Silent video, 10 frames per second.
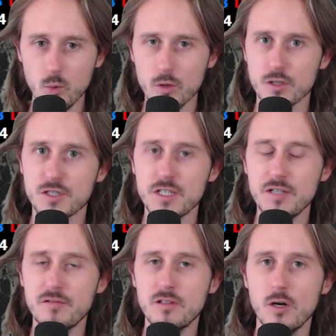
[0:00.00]
worse
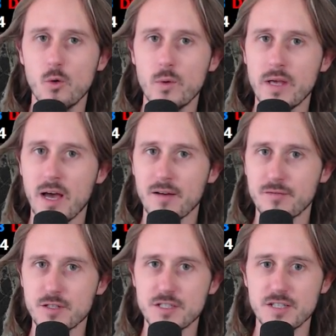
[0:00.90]
even though we
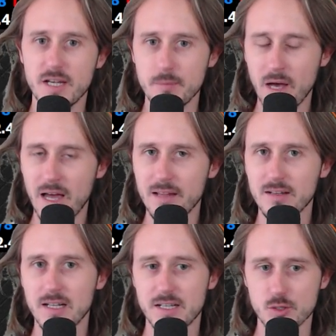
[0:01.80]
have the same
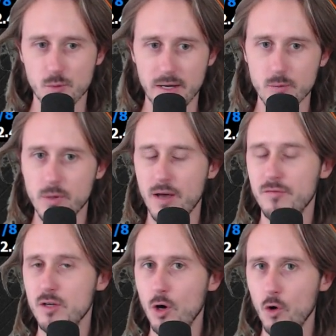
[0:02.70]
hand class, right? We
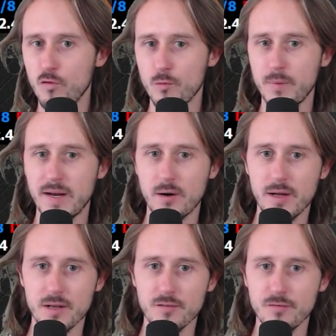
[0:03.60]
have an overpair
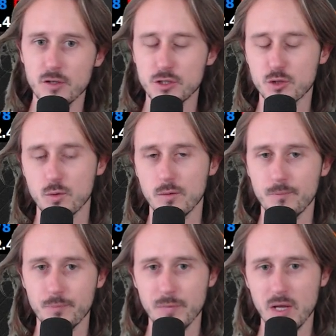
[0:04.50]
and a flush draw.
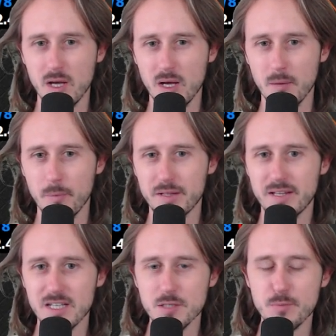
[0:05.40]
But
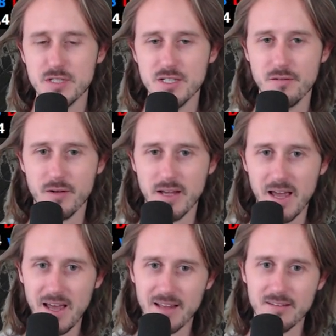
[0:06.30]
that specific
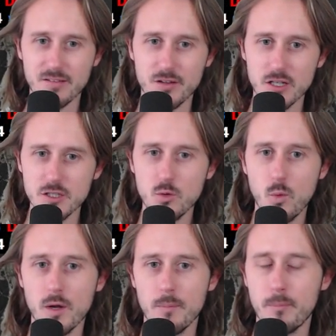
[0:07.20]
hand doesn't
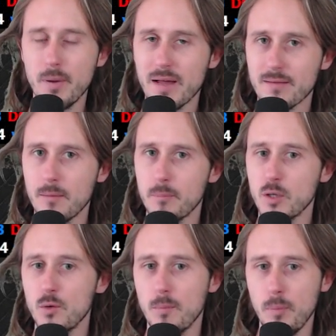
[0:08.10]
want to bet and
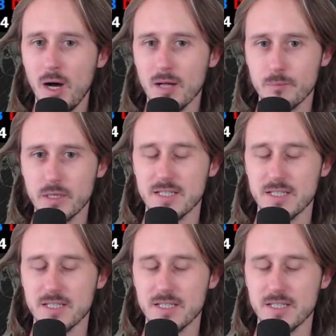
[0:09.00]
build a pot